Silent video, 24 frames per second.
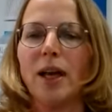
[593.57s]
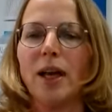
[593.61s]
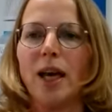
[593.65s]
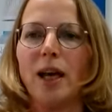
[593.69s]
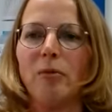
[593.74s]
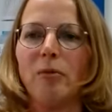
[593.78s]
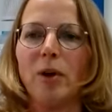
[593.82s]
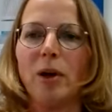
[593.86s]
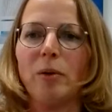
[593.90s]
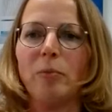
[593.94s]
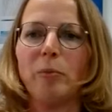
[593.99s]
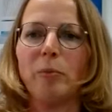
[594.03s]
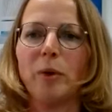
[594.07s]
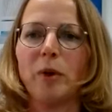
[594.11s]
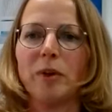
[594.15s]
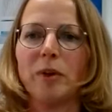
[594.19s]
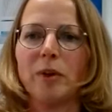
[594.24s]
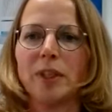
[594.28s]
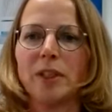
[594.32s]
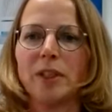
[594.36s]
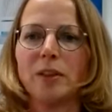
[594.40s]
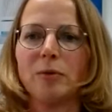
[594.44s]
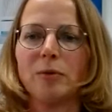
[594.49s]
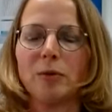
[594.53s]

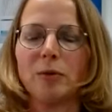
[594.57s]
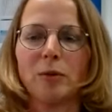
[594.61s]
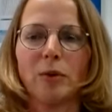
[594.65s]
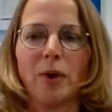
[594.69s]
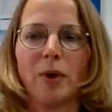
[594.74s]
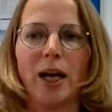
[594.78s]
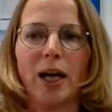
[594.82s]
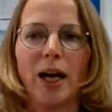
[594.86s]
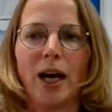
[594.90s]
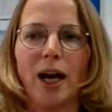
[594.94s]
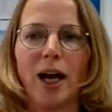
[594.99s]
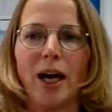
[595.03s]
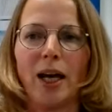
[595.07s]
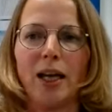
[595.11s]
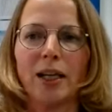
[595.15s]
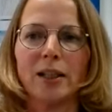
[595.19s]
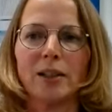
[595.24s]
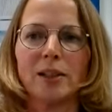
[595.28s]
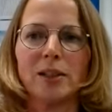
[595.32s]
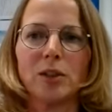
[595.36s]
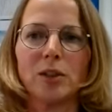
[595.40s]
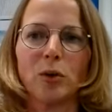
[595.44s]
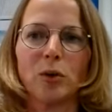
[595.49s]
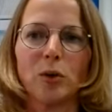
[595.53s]
evaporative dry eye
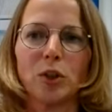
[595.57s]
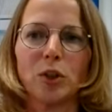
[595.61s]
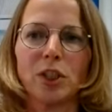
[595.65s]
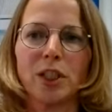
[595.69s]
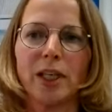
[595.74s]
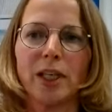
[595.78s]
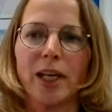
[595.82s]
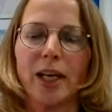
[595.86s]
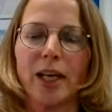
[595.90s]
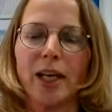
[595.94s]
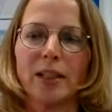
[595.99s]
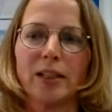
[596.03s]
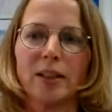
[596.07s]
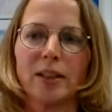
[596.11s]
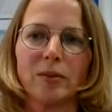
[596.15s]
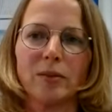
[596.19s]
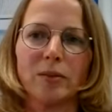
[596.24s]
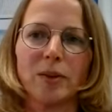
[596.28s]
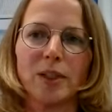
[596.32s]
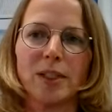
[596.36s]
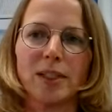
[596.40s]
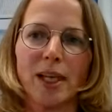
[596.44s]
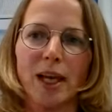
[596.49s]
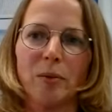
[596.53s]
associated
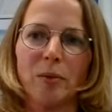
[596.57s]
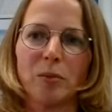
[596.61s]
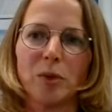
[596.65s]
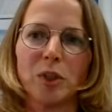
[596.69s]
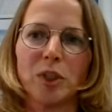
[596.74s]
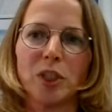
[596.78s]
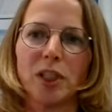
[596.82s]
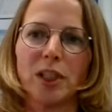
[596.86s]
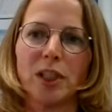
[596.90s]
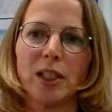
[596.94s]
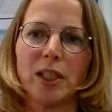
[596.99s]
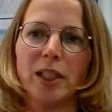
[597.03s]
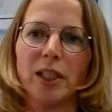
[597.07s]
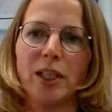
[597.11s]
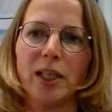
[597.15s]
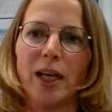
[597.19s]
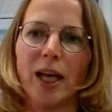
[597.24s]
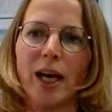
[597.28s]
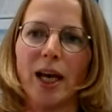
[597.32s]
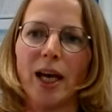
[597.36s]
with MGD.